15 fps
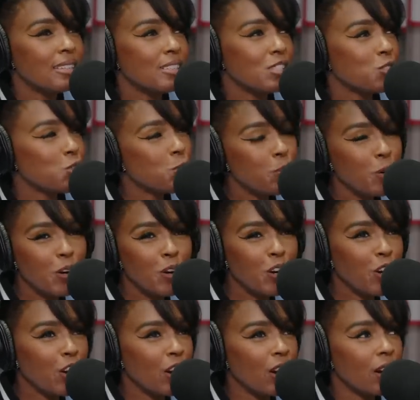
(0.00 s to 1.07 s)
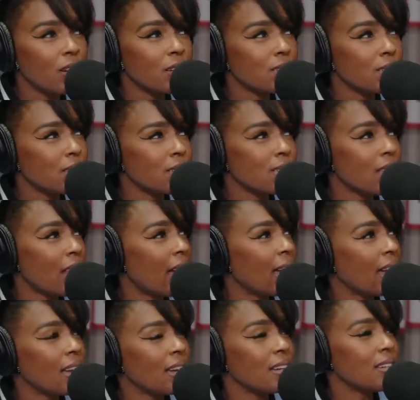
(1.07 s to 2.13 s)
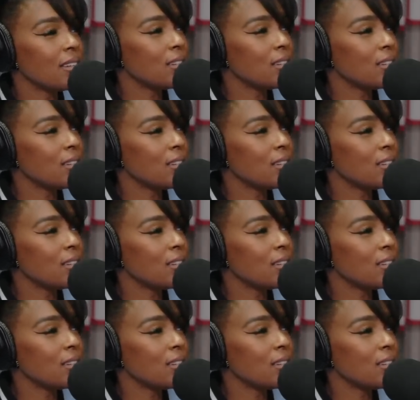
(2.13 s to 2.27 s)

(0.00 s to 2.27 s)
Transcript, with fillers: super just like